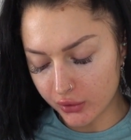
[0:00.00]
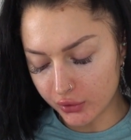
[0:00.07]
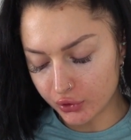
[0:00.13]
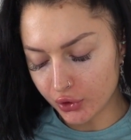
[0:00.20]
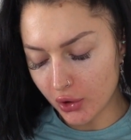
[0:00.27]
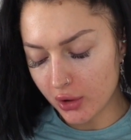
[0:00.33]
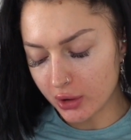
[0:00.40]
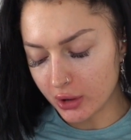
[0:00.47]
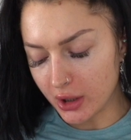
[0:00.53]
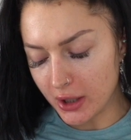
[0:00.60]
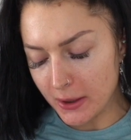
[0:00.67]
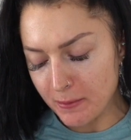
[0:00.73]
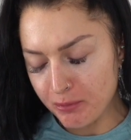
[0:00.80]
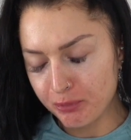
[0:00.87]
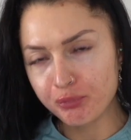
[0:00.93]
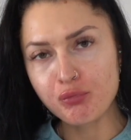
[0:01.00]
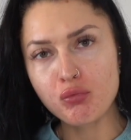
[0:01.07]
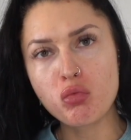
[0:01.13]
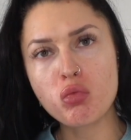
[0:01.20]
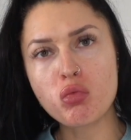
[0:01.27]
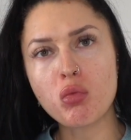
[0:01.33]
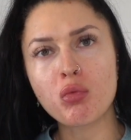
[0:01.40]
chocolate,
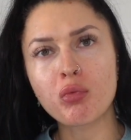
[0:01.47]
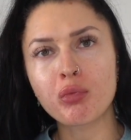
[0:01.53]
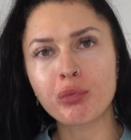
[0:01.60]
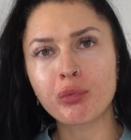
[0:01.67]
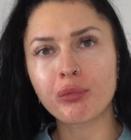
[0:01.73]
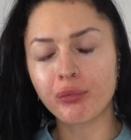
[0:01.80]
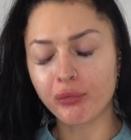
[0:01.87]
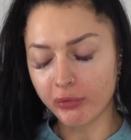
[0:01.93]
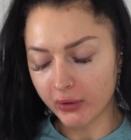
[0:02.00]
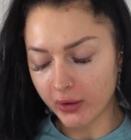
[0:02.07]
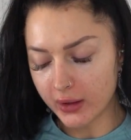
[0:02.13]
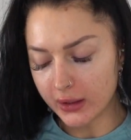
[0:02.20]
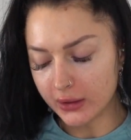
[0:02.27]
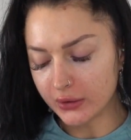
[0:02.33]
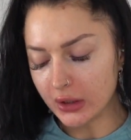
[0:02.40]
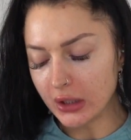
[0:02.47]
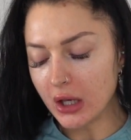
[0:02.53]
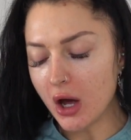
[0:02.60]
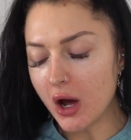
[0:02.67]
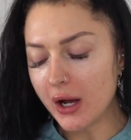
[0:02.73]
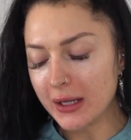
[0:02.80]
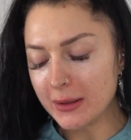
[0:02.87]
it's
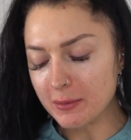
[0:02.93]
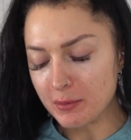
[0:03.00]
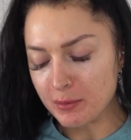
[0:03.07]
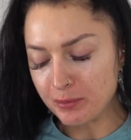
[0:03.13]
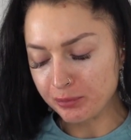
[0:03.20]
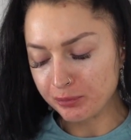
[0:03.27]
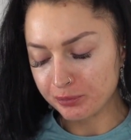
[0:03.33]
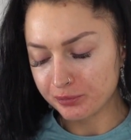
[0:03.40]
lime.